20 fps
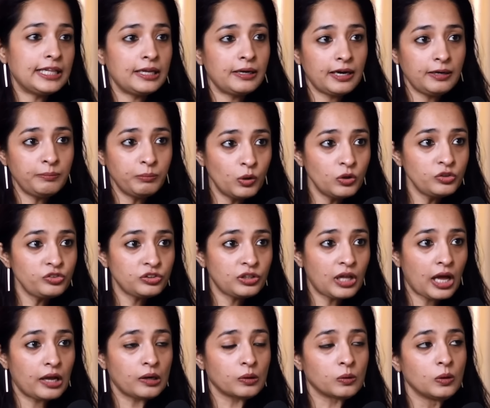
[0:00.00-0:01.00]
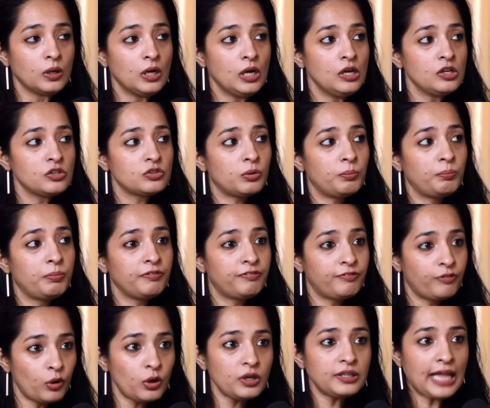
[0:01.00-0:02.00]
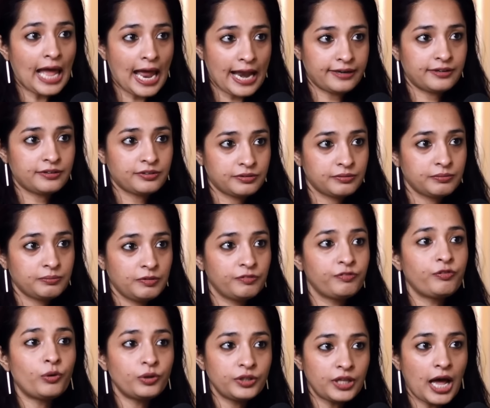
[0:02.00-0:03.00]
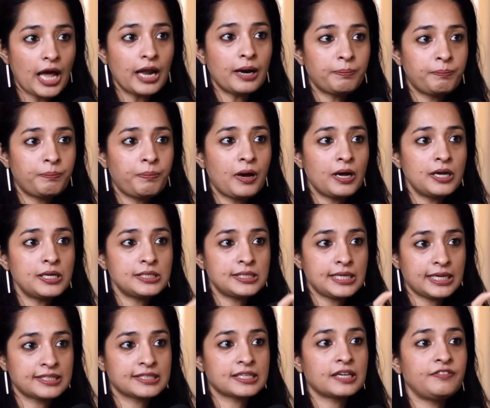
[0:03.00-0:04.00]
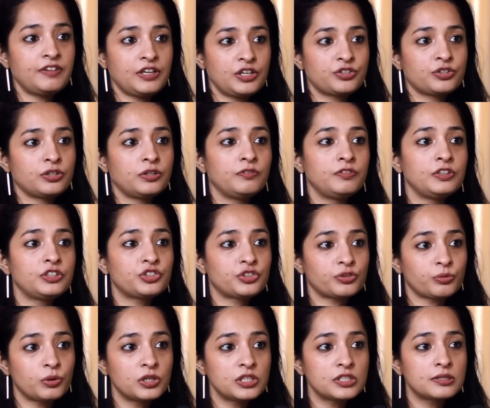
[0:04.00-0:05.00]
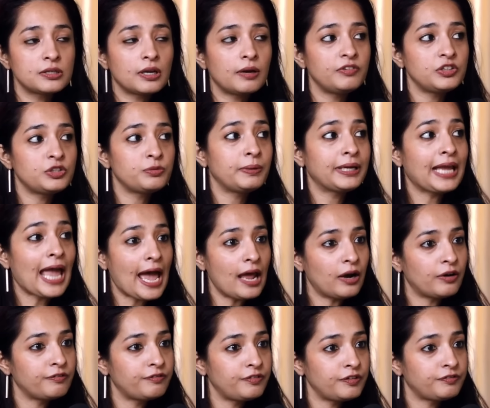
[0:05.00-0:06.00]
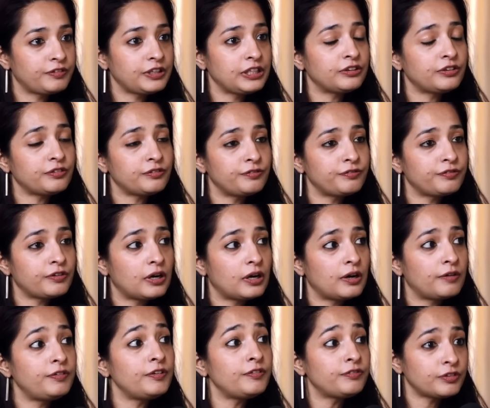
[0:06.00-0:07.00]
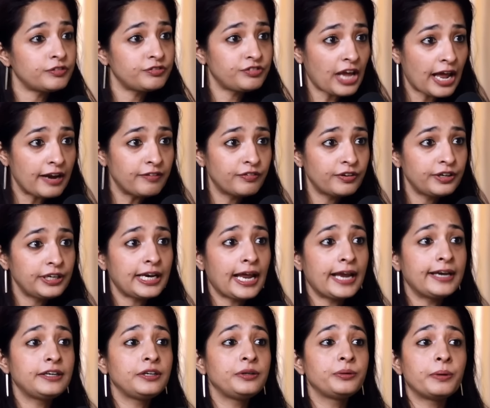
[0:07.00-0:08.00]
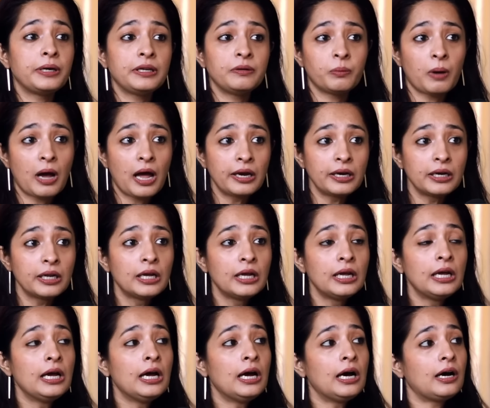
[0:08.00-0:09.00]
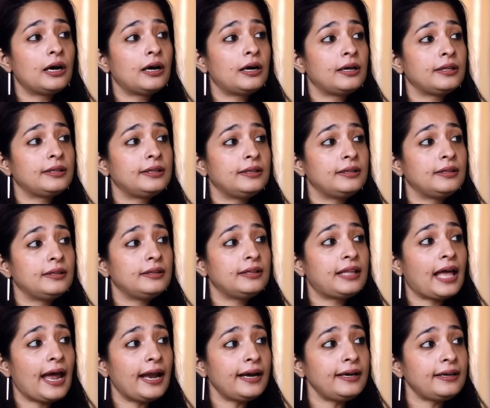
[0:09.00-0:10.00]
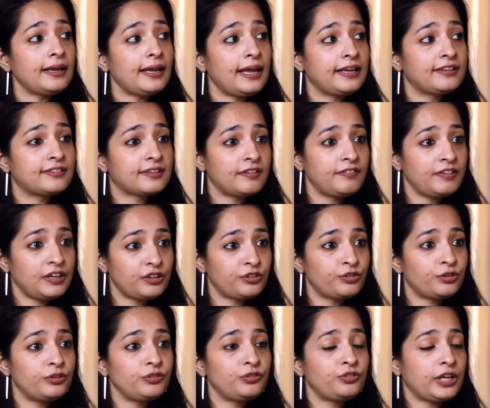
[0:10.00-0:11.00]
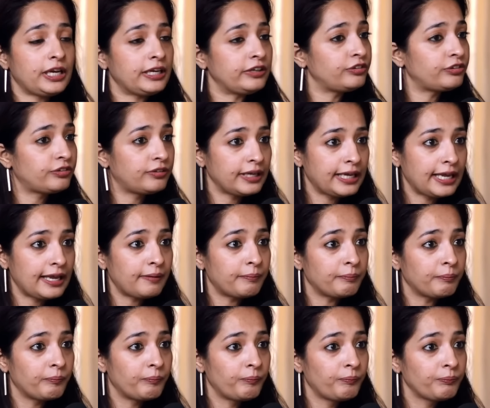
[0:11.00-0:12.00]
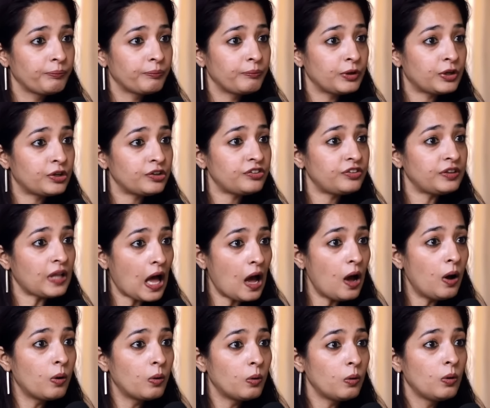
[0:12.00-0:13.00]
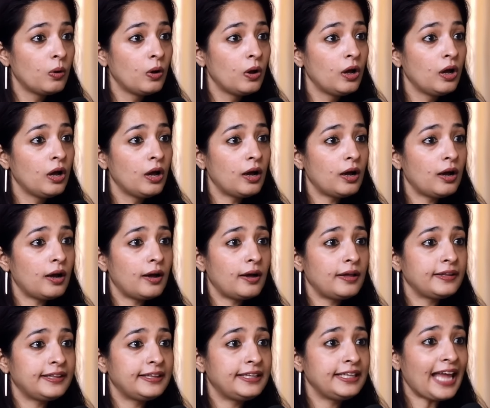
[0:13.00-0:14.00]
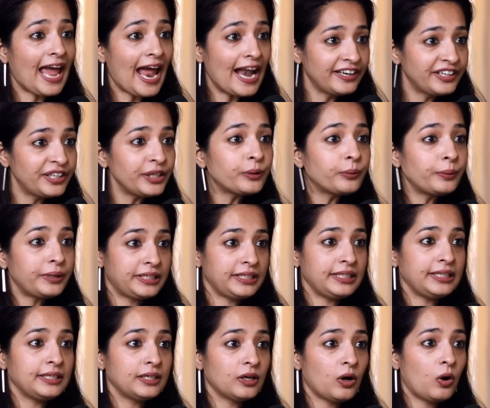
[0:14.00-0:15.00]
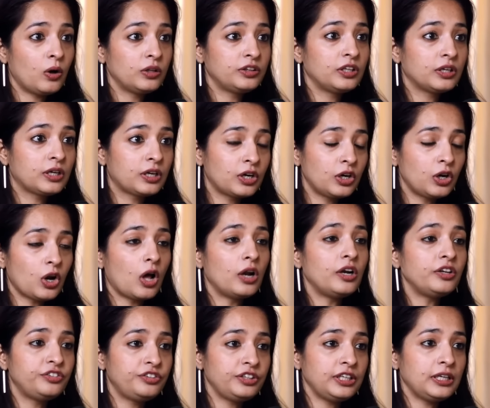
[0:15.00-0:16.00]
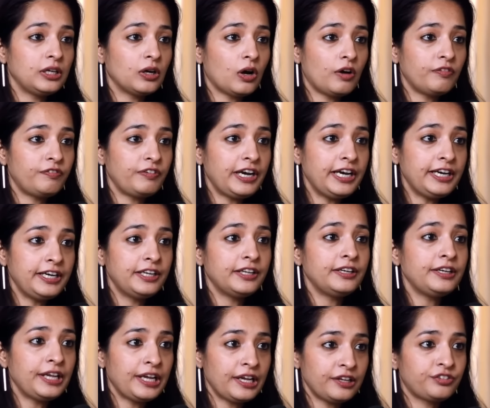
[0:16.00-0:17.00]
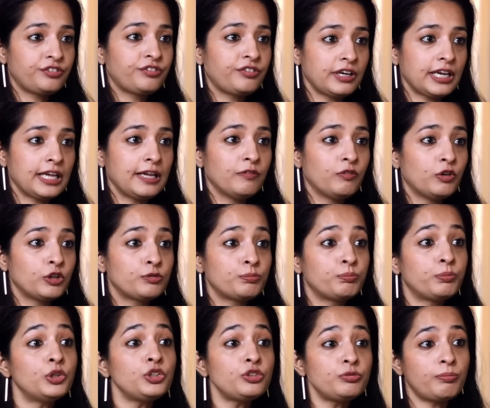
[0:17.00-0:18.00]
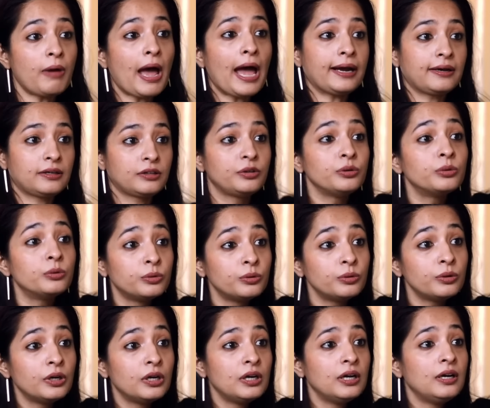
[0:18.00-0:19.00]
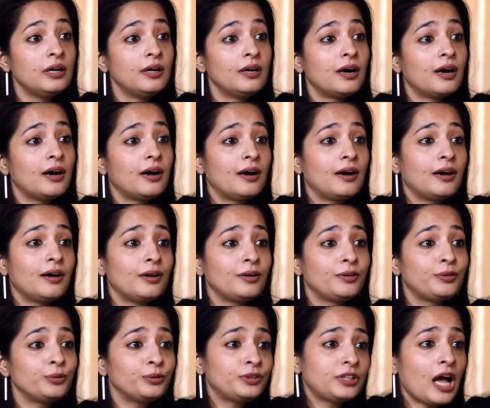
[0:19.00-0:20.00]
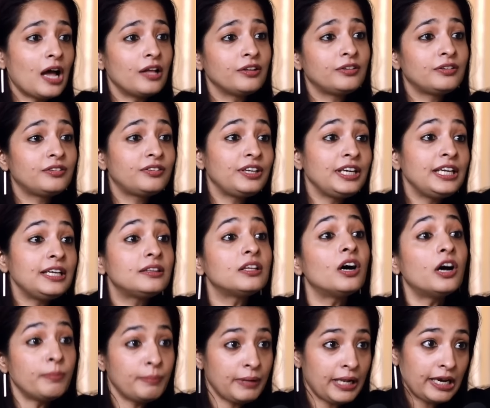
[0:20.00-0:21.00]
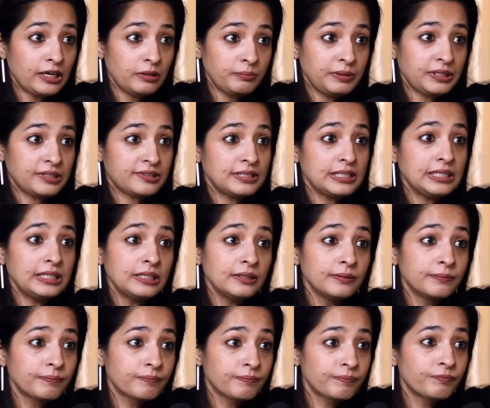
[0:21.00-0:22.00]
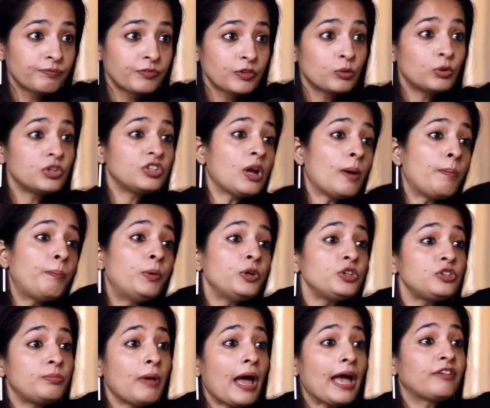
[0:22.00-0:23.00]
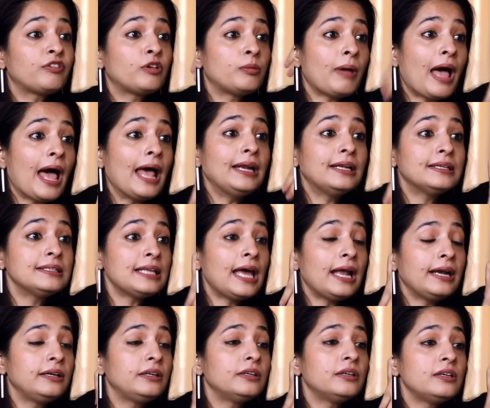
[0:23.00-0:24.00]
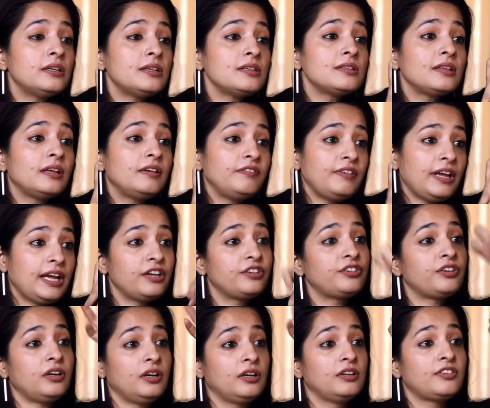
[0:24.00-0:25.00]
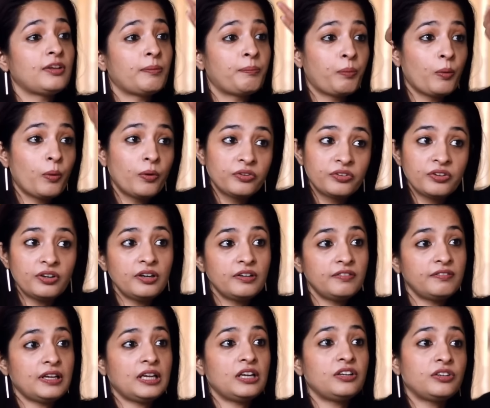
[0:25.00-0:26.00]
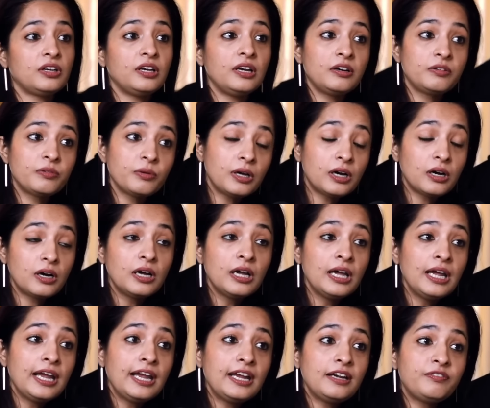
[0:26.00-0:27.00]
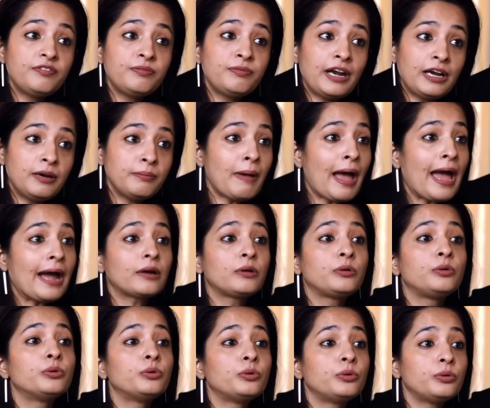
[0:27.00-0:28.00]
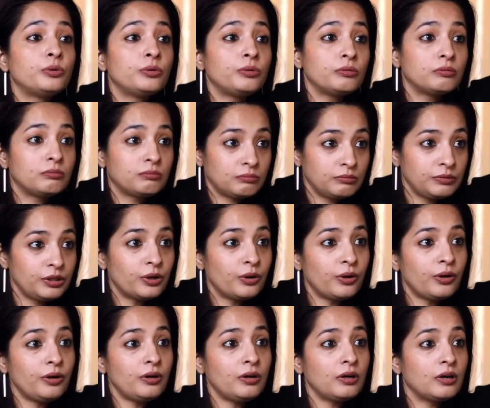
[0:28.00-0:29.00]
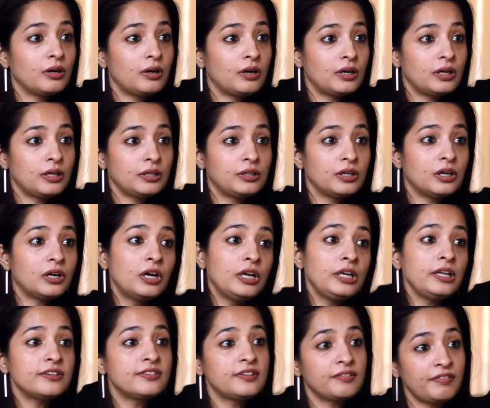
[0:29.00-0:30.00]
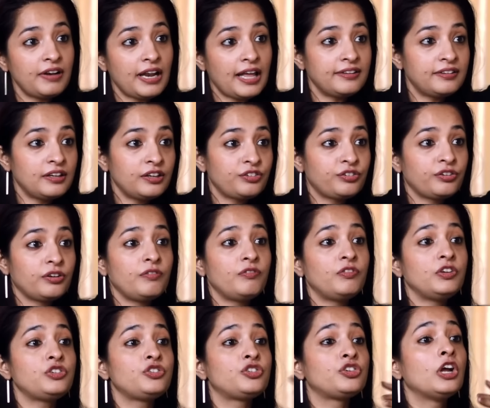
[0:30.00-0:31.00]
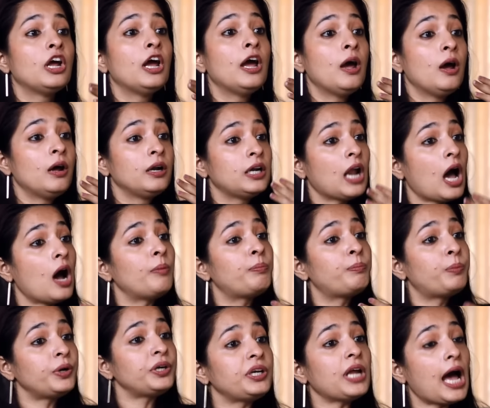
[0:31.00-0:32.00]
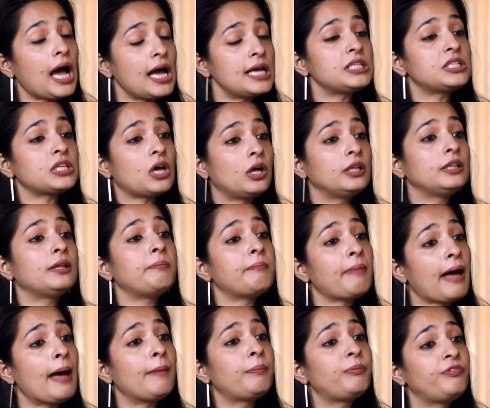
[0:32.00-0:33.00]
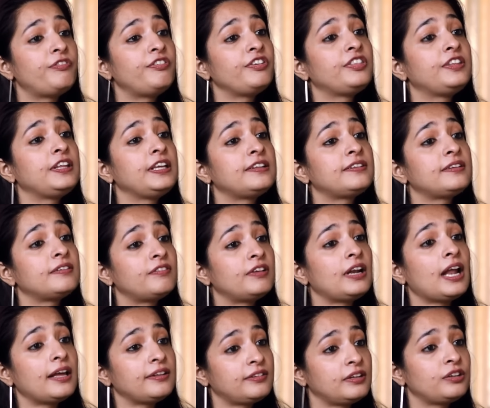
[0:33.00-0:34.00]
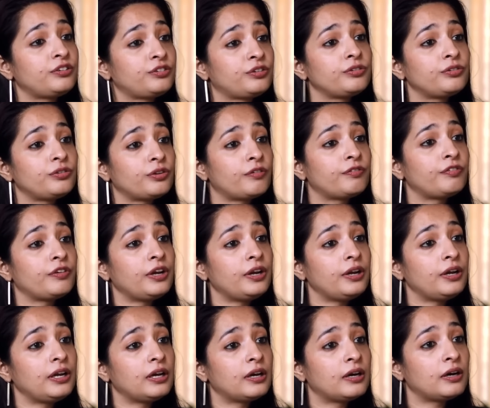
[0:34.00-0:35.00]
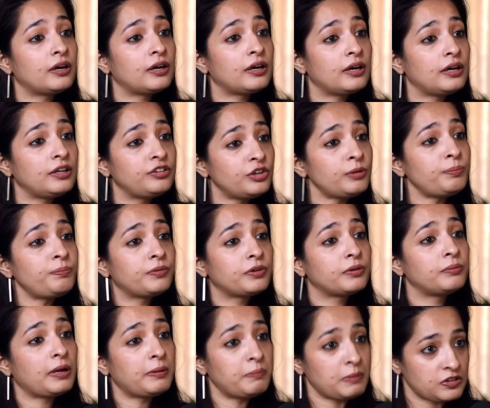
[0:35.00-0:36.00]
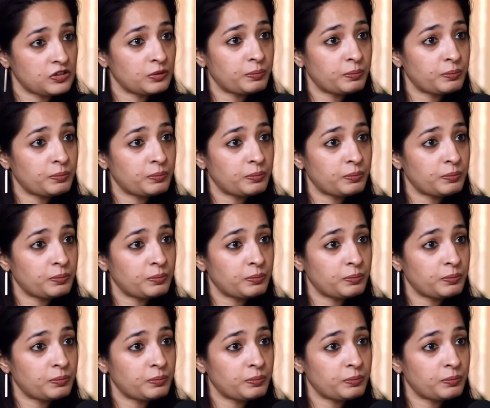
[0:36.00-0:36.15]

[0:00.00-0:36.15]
and then at Mohenjo-daro. So before that, before the Harappa's excavation, which was which began on fifteenth of uh, fifth uh, of January nineteen twenty one, uh, that excavation changed the game because now. Uh, the antiquity or the chronology of Indian history was pushed back to uh, 2003, third millennium BCE. Mm was now pushed back from Alexander's invasion, supposed invasion. It uh, it went back to you know uh, the earlier civilization, which now put us on the map with the civilizations of uh, Egypt and